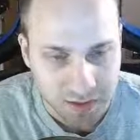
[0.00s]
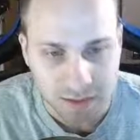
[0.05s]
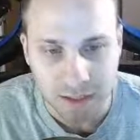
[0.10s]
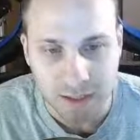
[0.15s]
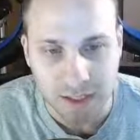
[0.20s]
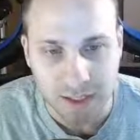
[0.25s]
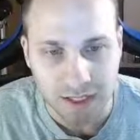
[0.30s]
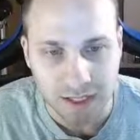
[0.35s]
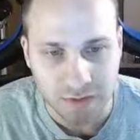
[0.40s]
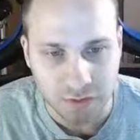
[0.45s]

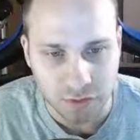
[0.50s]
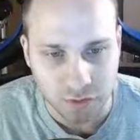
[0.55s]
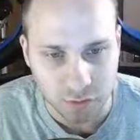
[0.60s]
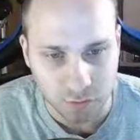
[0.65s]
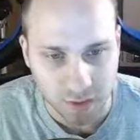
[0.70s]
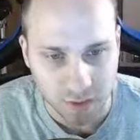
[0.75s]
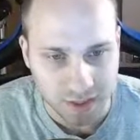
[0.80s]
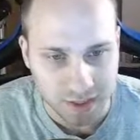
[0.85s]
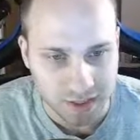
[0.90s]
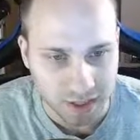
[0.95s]
as you could
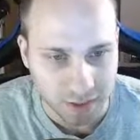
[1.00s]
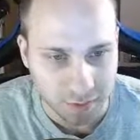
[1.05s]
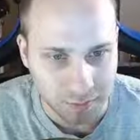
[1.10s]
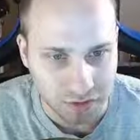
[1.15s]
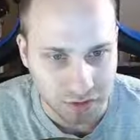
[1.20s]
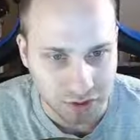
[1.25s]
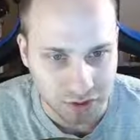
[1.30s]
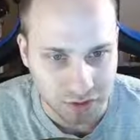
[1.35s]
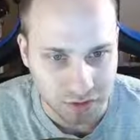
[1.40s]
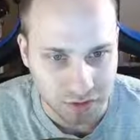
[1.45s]
rain
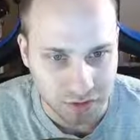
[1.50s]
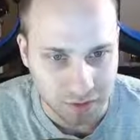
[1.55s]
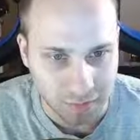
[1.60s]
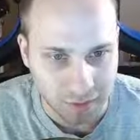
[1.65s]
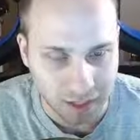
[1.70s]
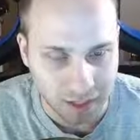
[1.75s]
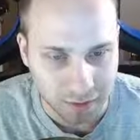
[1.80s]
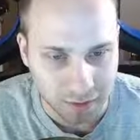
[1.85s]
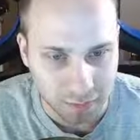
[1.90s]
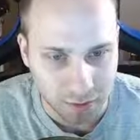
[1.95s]
damage into the
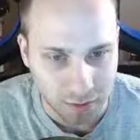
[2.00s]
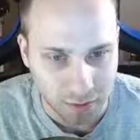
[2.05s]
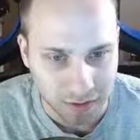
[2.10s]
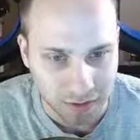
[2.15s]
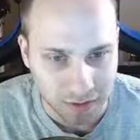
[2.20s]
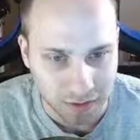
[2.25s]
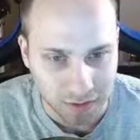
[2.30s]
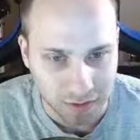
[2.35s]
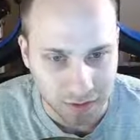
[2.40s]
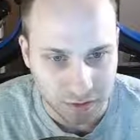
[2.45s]
back row
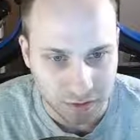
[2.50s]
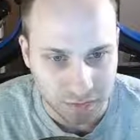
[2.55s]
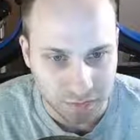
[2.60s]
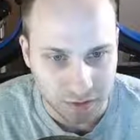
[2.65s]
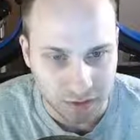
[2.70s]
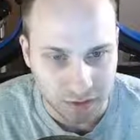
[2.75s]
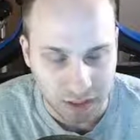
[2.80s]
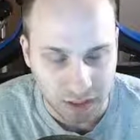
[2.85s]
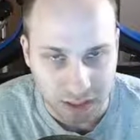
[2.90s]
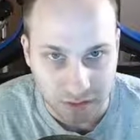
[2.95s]
here and your
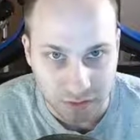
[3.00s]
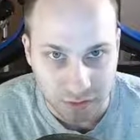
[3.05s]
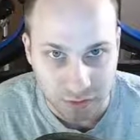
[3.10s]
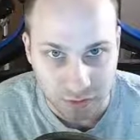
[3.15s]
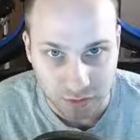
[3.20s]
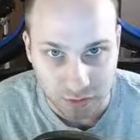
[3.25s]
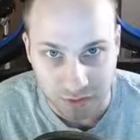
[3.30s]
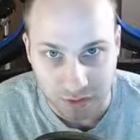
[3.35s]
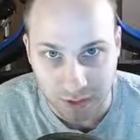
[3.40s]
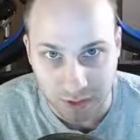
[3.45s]

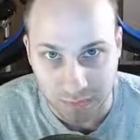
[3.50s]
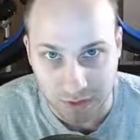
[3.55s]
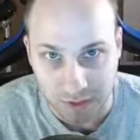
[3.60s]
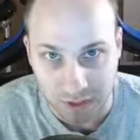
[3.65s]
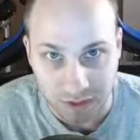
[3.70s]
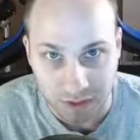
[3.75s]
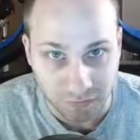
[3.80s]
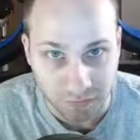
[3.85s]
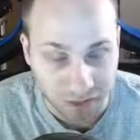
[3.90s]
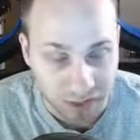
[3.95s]
frontliners could never
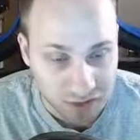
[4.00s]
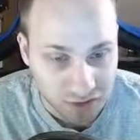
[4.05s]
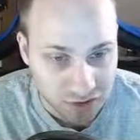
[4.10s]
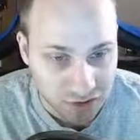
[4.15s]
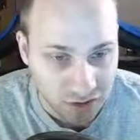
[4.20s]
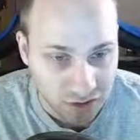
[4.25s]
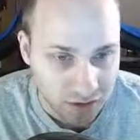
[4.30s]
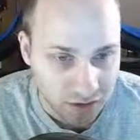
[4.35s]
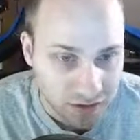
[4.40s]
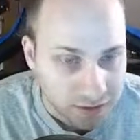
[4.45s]
get advantaged
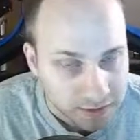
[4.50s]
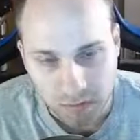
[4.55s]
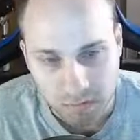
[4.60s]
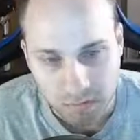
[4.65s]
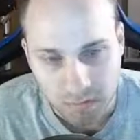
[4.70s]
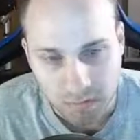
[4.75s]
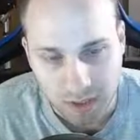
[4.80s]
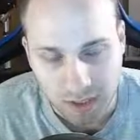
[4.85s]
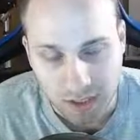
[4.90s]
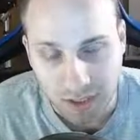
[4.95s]
on.
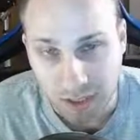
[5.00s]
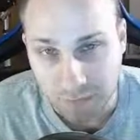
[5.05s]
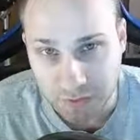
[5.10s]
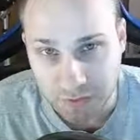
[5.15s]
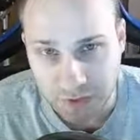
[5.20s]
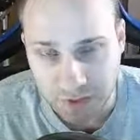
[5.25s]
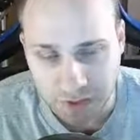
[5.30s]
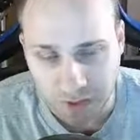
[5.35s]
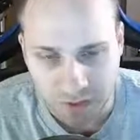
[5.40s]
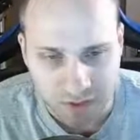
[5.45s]
And
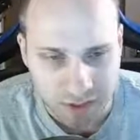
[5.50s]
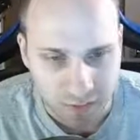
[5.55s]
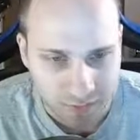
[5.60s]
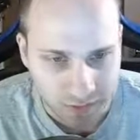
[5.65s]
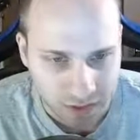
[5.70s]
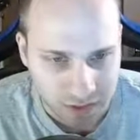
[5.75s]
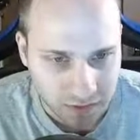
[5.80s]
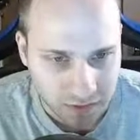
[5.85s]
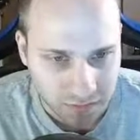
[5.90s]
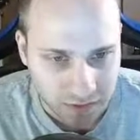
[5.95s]
obviously you can never
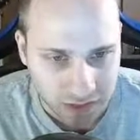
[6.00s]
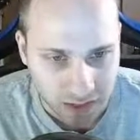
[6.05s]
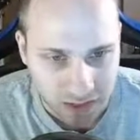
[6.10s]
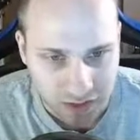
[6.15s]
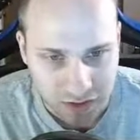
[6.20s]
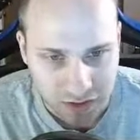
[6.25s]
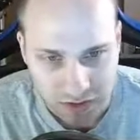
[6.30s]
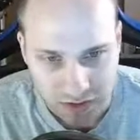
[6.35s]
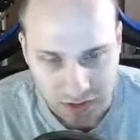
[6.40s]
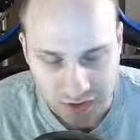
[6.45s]
get
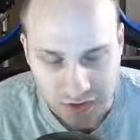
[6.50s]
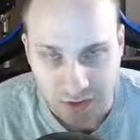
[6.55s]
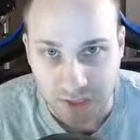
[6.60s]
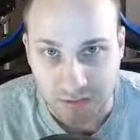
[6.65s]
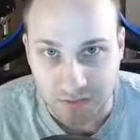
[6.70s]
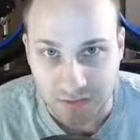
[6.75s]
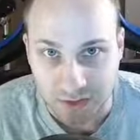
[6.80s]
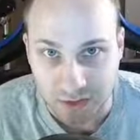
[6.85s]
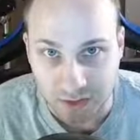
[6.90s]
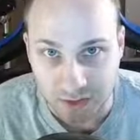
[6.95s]
advantage unless you
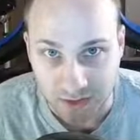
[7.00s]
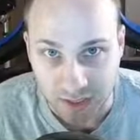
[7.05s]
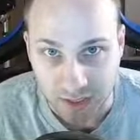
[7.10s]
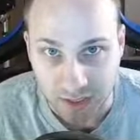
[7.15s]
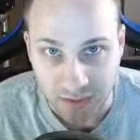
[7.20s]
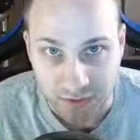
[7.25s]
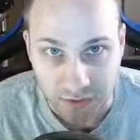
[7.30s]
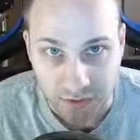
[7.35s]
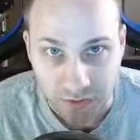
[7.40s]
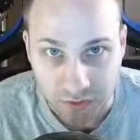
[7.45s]
have skills that
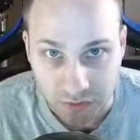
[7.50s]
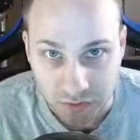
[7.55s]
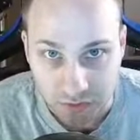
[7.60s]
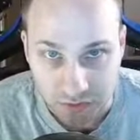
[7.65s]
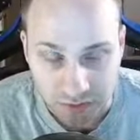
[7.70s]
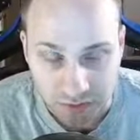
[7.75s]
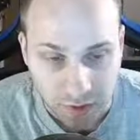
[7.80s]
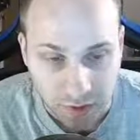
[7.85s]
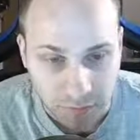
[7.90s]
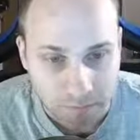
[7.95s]
allow you to do
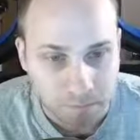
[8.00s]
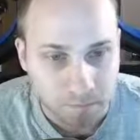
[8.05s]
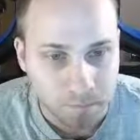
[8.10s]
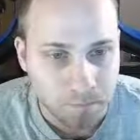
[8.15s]
so.